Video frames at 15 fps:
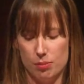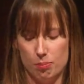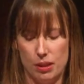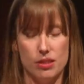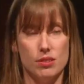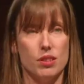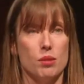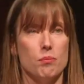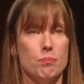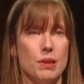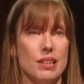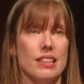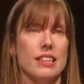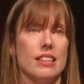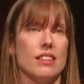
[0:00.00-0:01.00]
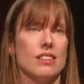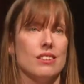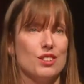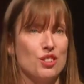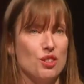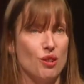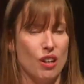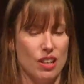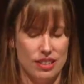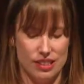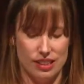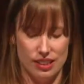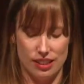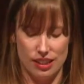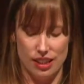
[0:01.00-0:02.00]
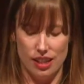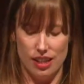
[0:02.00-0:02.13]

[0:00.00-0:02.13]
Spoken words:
because of the milling, grinding,